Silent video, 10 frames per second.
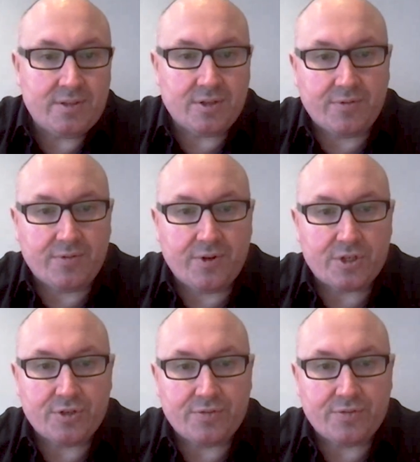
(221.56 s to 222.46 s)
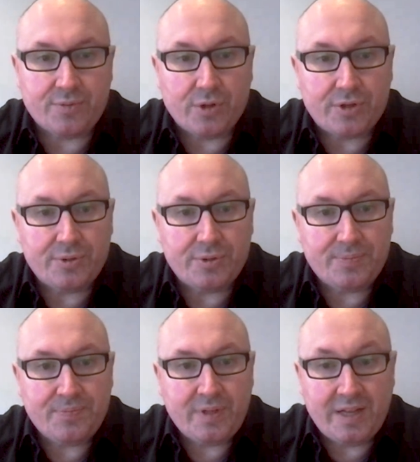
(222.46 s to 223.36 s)
to the function of the
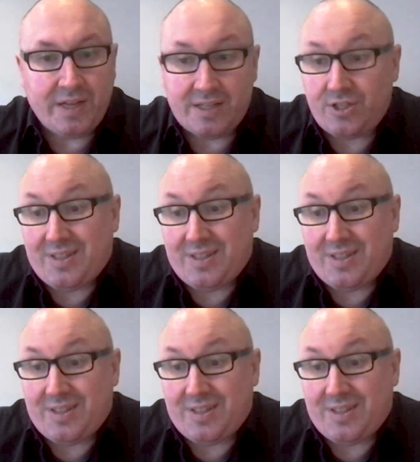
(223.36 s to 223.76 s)
molecule. It's